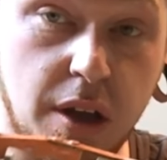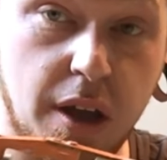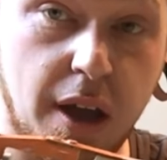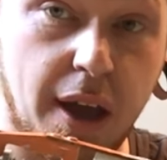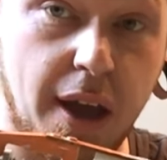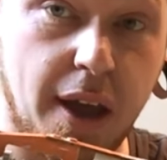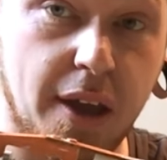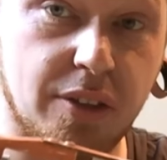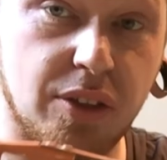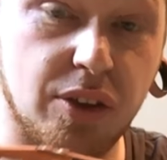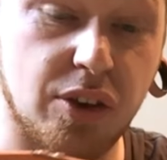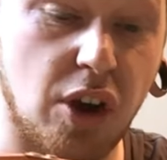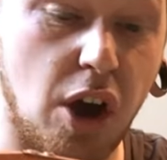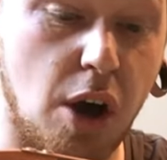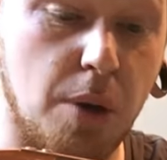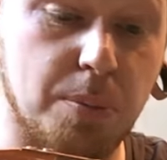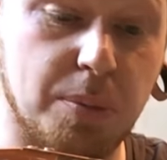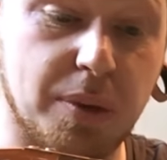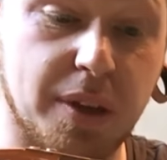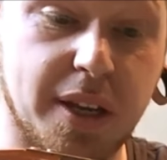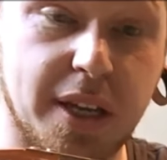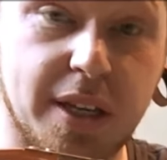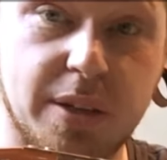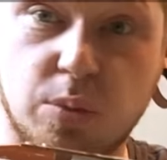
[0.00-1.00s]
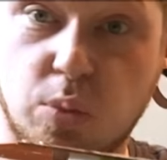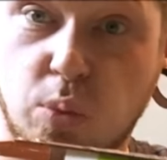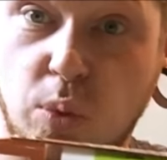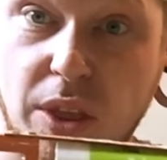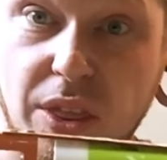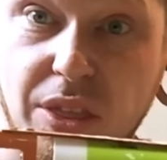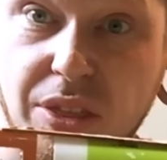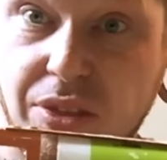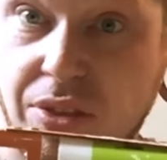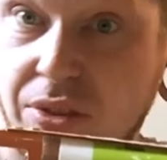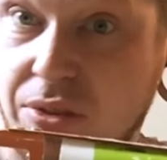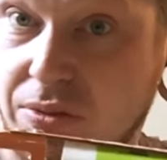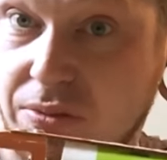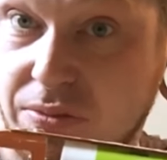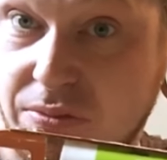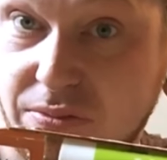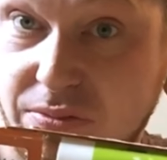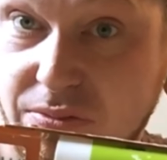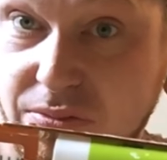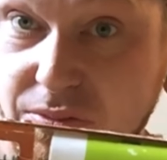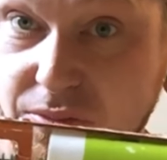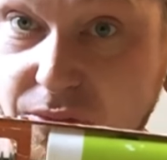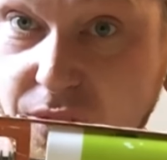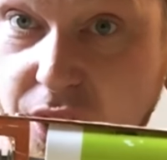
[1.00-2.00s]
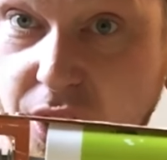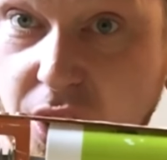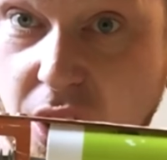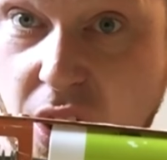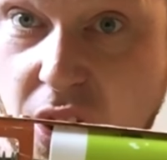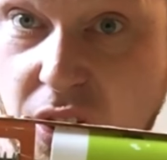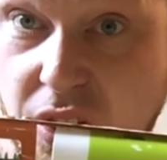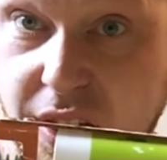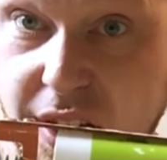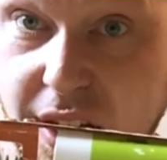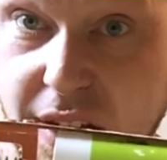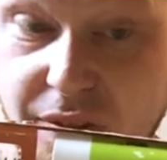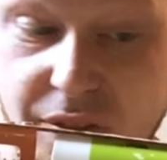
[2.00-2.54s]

Uh, they're normally with the cork and